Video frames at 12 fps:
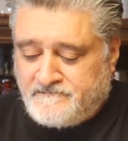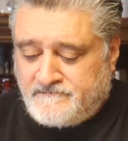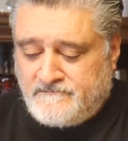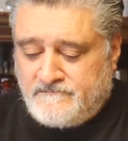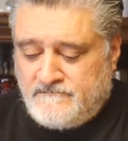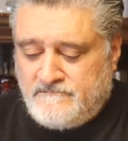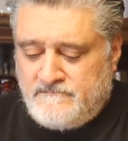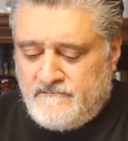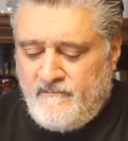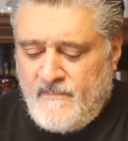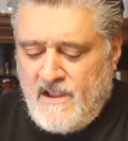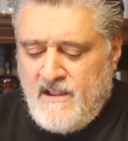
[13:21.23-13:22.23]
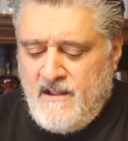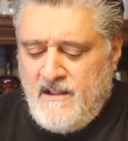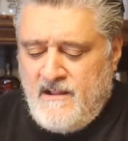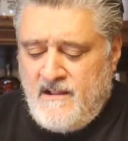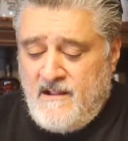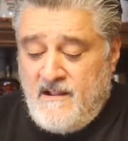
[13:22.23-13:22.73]

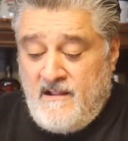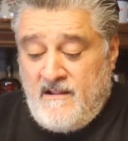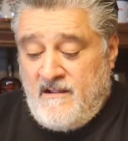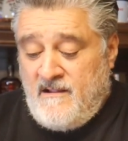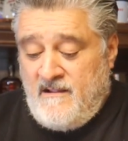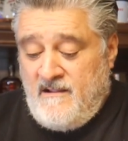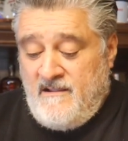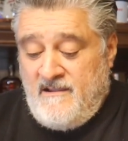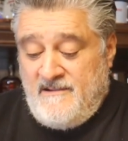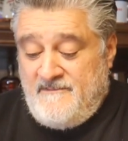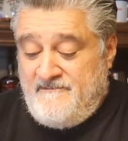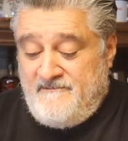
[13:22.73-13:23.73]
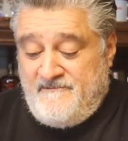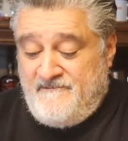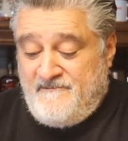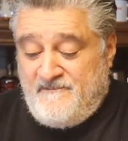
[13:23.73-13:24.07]
Nobody speaks.